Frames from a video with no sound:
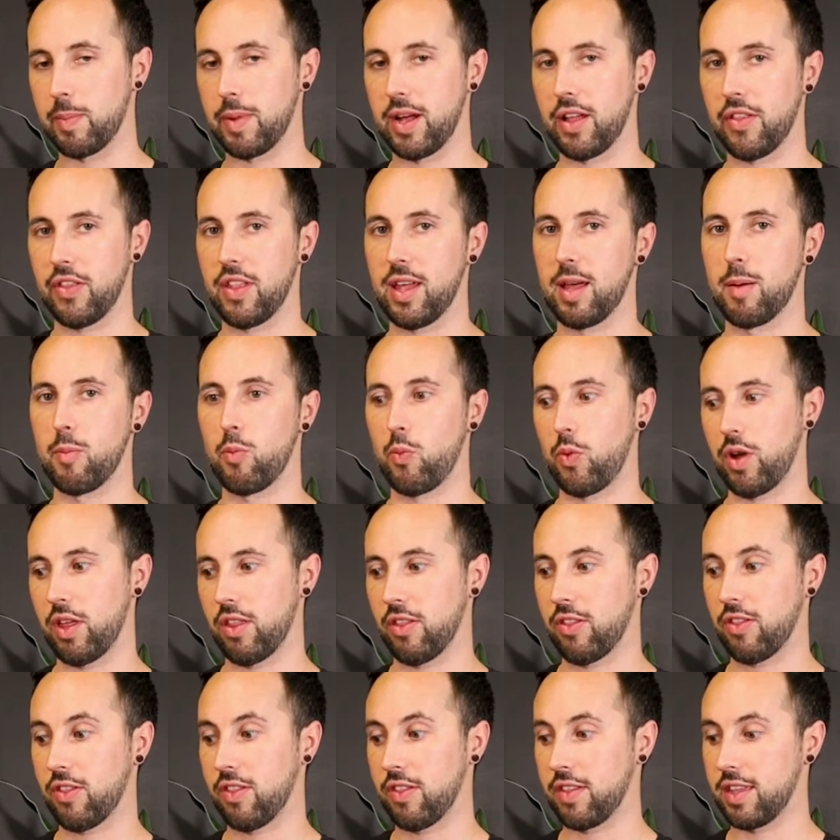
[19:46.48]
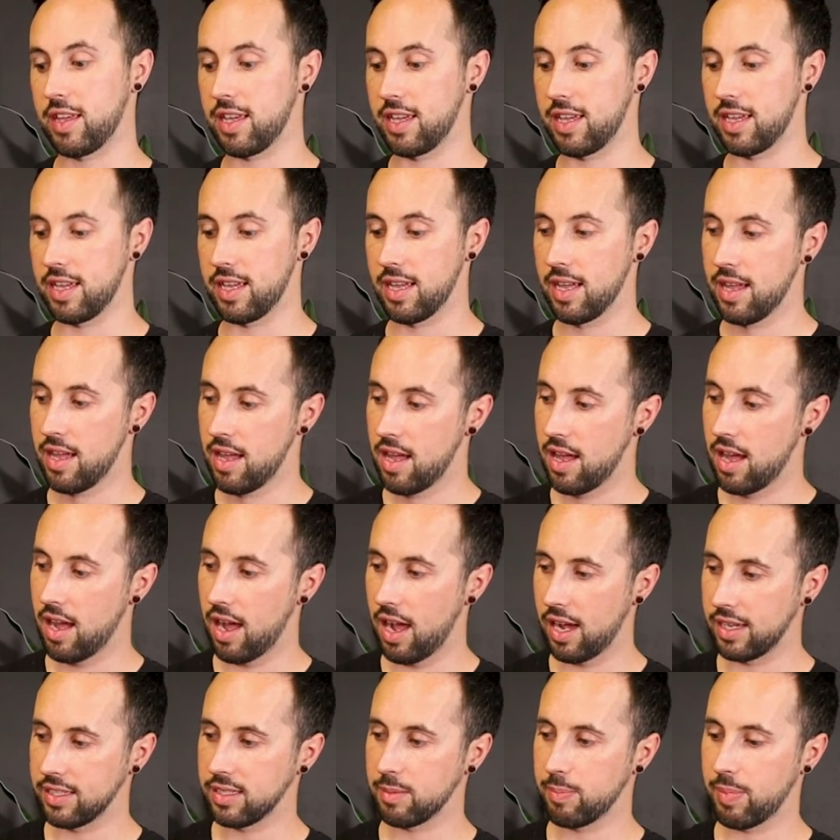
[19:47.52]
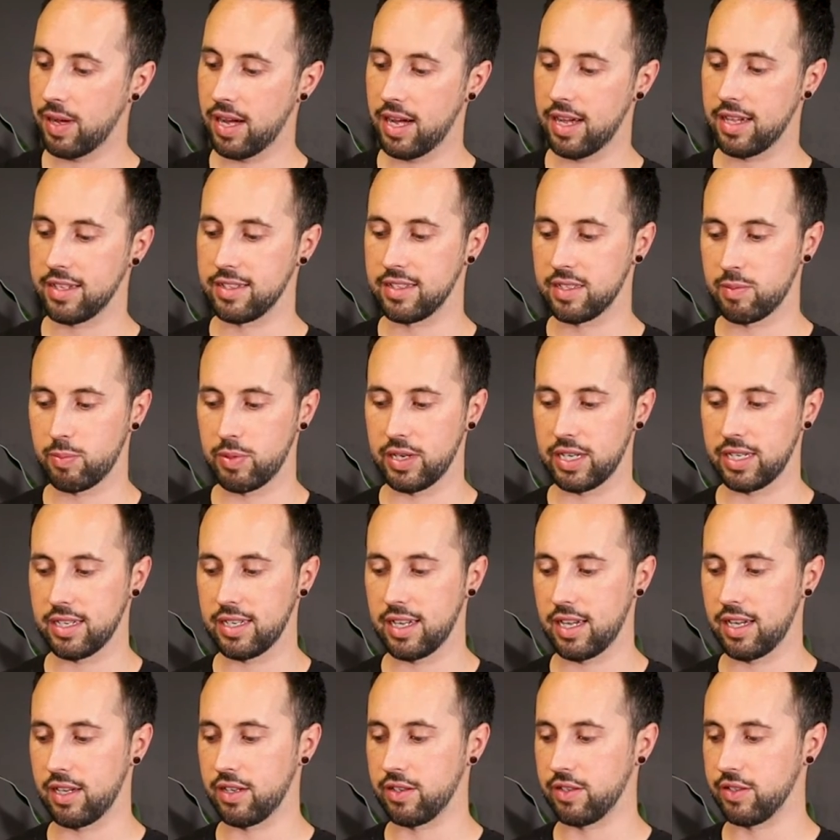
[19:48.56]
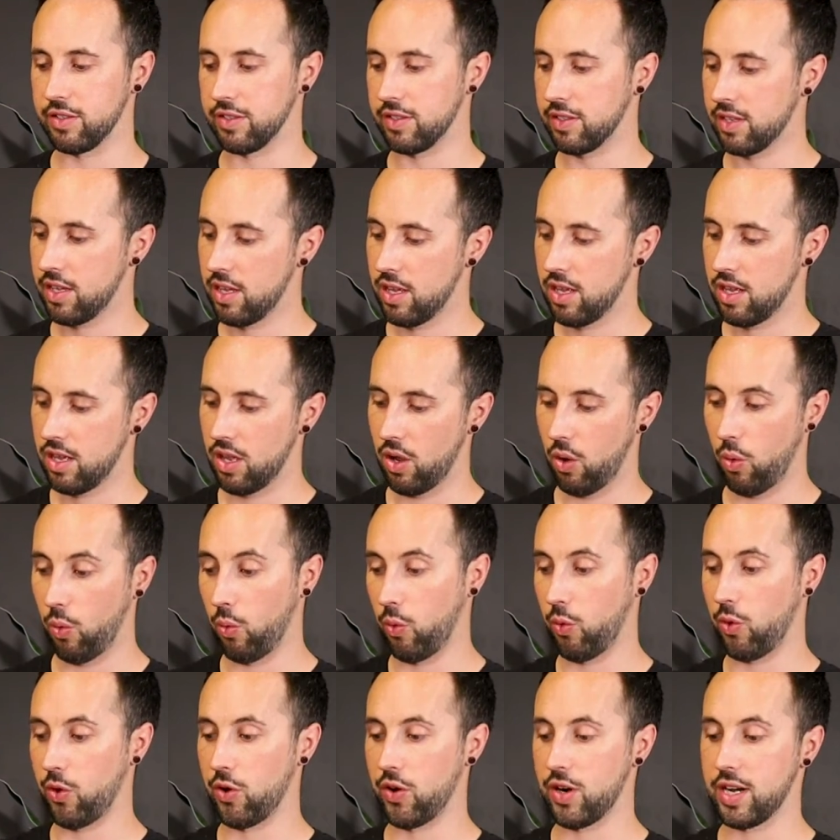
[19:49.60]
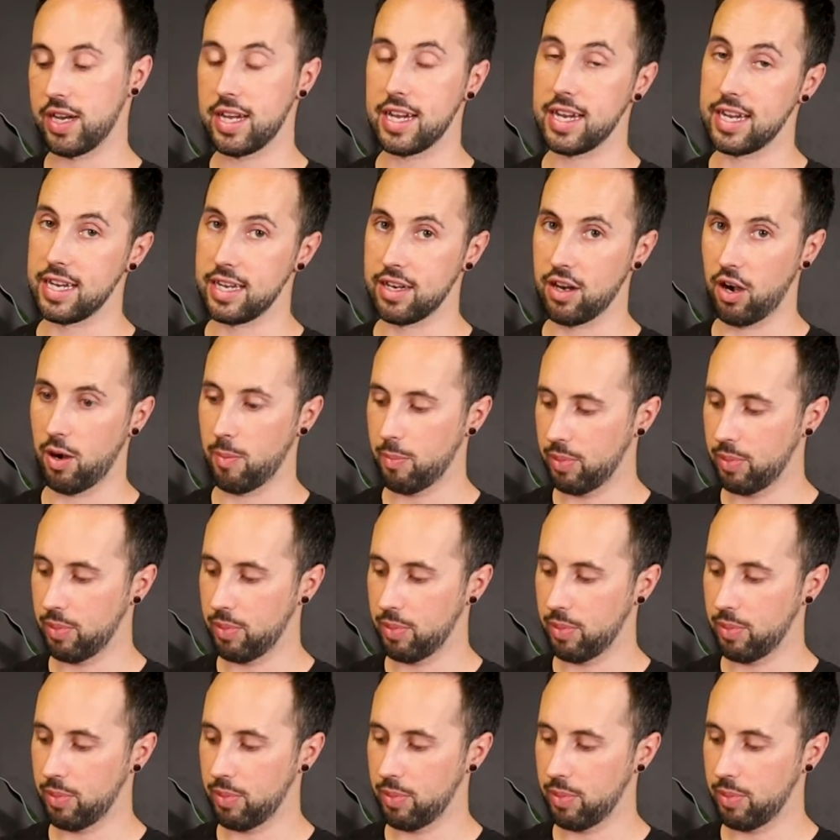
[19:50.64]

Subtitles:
about them with the isopods, springtails, or eating our